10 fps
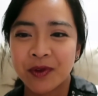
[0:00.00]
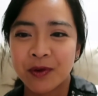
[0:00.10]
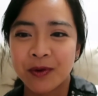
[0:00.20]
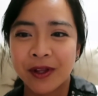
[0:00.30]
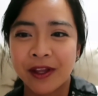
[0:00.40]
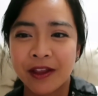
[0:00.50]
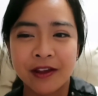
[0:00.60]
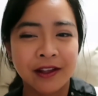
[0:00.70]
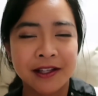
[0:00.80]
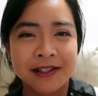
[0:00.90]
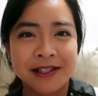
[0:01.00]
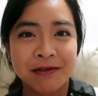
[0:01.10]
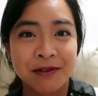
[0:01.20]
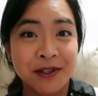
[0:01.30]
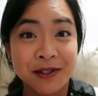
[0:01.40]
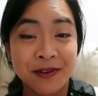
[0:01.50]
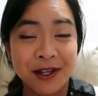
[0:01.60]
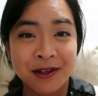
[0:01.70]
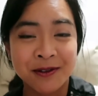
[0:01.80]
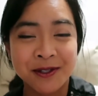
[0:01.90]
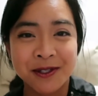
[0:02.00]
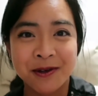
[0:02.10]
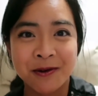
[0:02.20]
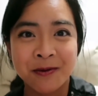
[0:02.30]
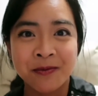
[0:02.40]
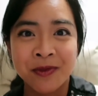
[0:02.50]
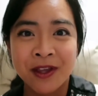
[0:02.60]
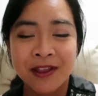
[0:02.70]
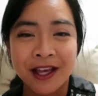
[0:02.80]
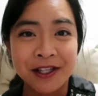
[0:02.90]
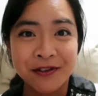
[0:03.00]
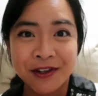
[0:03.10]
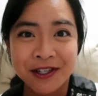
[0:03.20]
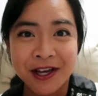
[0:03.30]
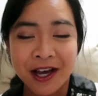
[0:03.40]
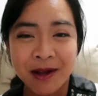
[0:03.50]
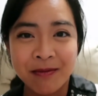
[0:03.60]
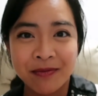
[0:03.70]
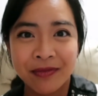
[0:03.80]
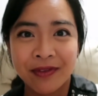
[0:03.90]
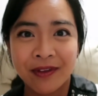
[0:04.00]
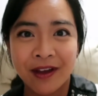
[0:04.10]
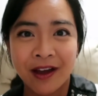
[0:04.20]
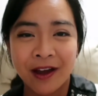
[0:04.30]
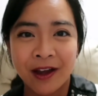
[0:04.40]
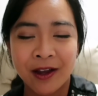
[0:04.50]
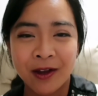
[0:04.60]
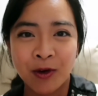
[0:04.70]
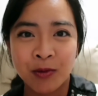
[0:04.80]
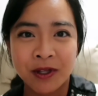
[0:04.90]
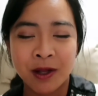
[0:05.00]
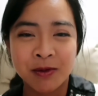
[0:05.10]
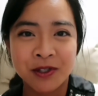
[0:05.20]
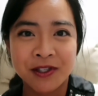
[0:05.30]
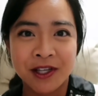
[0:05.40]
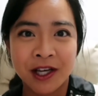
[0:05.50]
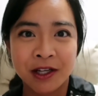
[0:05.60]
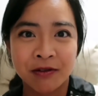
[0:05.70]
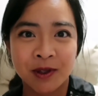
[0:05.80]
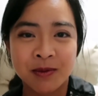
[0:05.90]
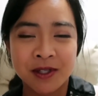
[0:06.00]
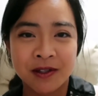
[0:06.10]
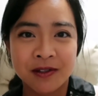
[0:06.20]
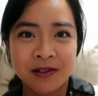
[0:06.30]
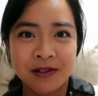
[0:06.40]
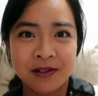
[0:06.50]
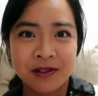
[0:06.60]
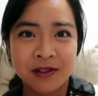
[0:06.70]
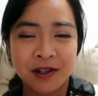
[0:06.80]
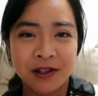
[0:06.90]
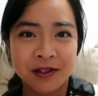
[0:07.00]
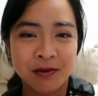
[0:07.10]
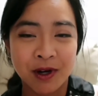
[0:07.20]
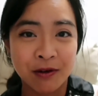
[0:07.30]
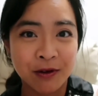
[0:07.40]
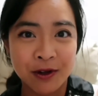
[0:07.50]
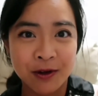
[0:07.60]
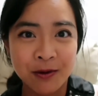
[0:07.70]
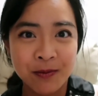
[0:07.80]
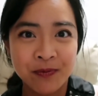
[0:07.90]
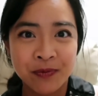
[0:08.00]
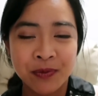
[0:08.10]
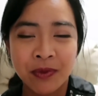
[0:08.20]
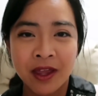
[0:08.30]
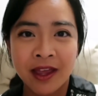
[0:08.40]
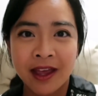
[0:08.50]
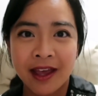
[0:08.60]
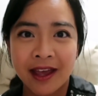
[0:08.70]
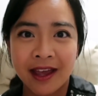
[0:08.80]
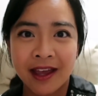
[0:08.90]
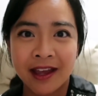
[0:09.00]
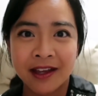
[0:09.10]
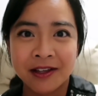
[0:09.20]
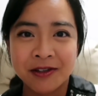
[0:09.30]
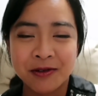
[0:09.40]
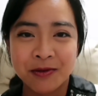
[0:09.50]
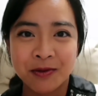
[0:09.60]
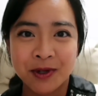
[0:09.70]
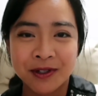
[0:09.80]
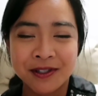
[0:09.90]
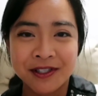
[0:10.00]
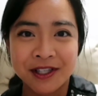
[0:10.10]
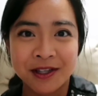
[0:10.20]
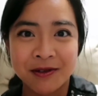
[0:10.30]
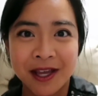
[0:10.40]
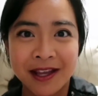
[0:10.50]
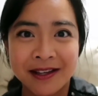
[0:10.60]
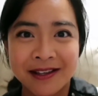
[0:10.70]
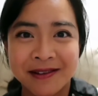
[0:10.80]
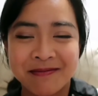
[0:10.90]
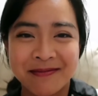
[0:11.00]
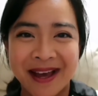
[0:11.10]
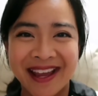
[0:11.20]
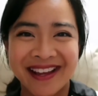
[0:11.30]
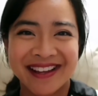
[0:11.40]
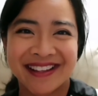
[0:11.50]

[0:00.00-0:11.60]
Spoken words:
really, I think that's it for this video. So thanks for your time. I hope it helped you decide if LipSense is right for you, and we'll see you again. Bye.